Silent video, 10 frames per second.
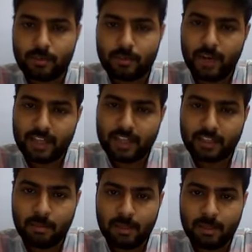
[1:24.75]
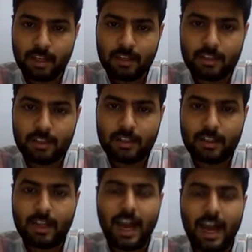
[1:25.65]
For example,
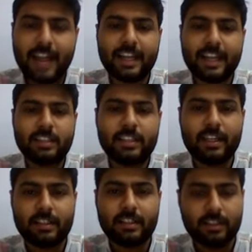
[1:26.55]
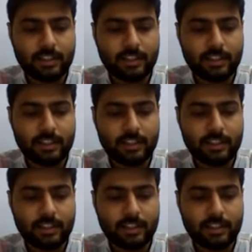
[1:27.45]
I can see